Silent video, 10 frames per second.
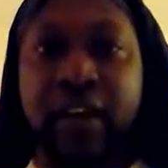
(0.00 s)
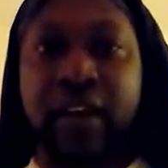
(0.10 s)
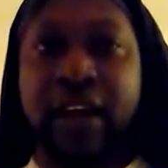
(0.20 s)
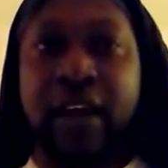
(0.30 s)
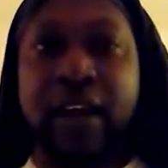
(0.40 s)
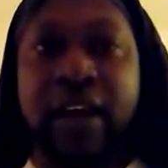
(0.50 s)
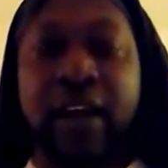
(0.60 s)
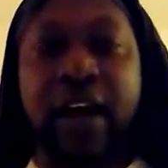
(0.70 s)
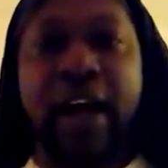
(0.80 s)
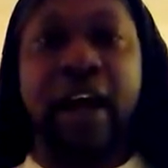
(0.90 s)
yeah,
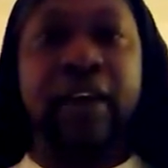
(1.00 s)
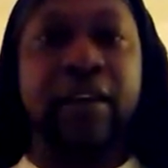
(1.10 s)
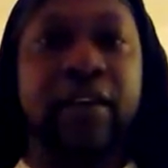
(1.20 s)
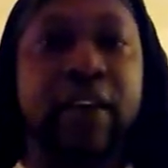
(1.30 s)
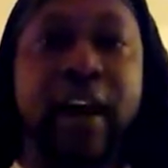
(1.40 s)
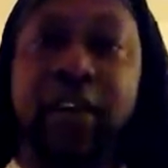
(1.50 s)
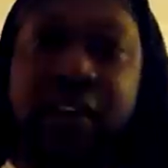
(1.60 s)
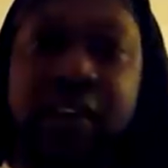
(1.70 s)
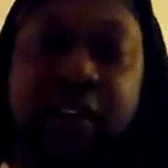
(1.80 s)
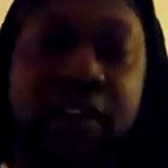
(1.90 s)
and
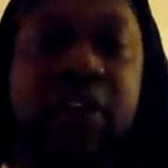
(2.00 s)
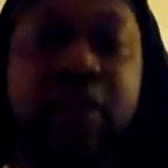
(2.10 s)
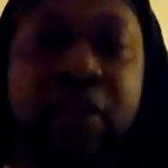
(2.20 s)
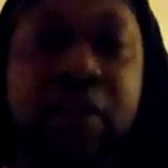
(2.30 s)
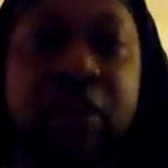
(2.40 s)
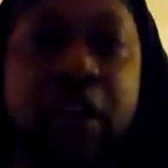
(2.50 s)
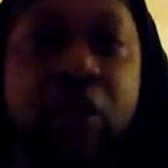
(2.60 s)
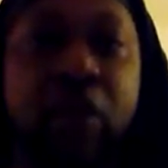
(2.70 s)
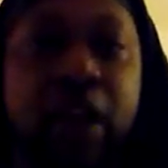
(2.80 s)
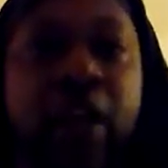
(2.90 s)
asking the system in some
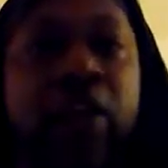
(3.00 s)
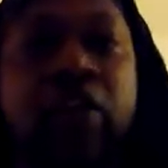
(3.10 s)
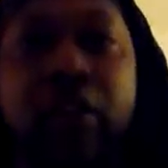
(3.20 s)
way to